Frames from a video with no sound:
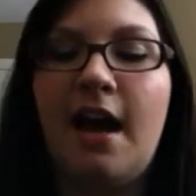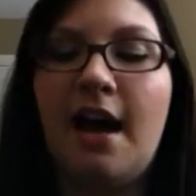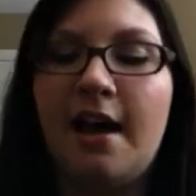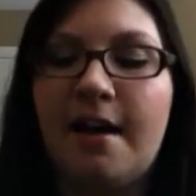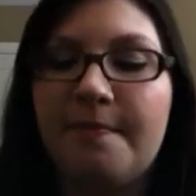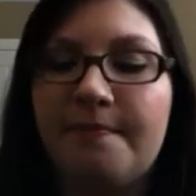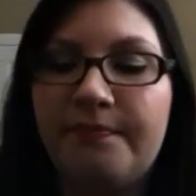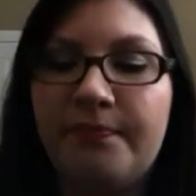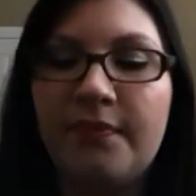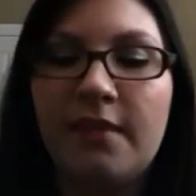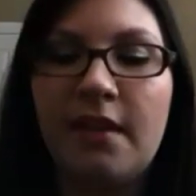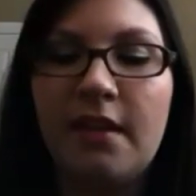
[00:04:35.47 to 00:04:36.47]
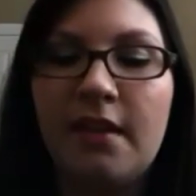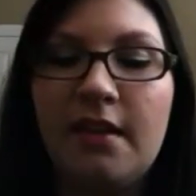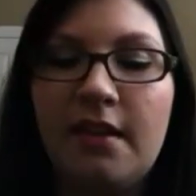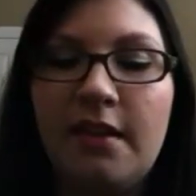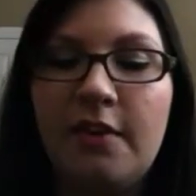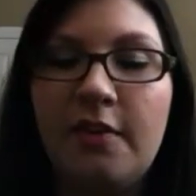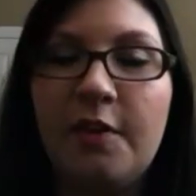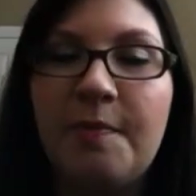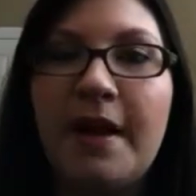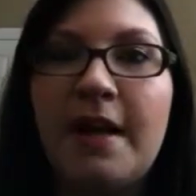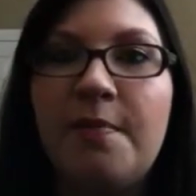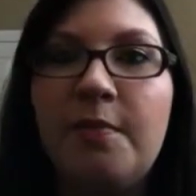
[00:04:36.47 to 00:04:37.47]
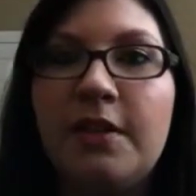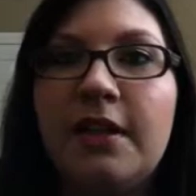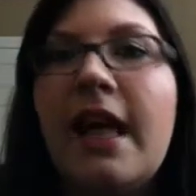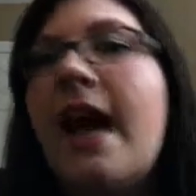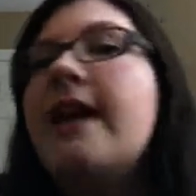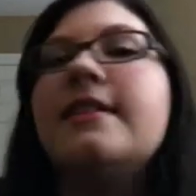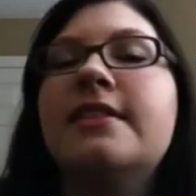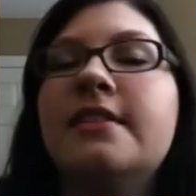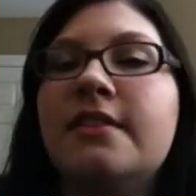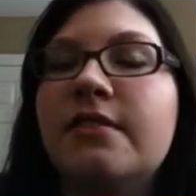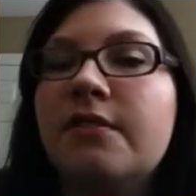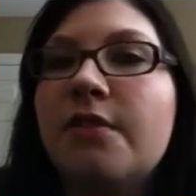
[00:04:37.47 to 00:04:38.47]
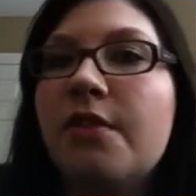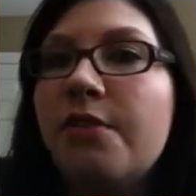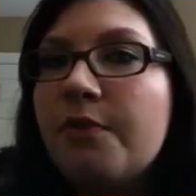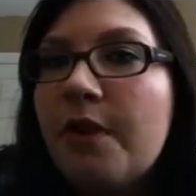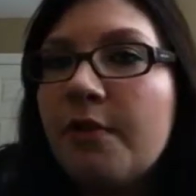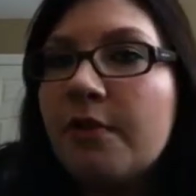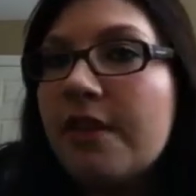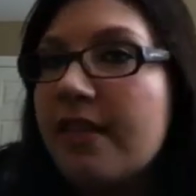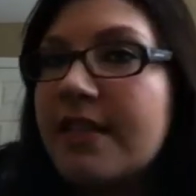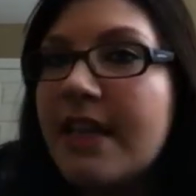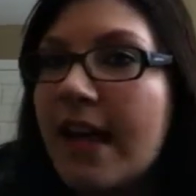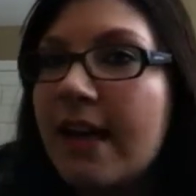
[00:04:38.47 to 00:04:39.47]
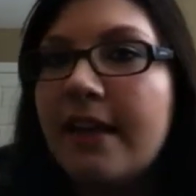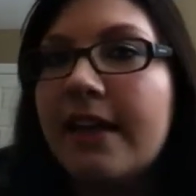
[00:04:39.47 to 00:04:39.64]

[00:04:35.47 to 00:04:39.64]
You know, your makeup will last throughout the day.